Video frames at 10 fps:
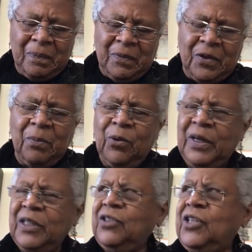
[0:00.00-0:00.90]
to
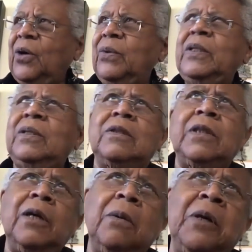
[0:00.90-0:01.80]
Morning Joe, and he was
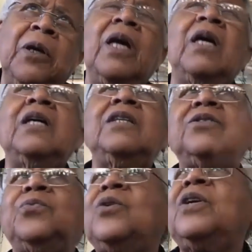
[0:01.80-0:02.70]
saying, Amer- he just wrote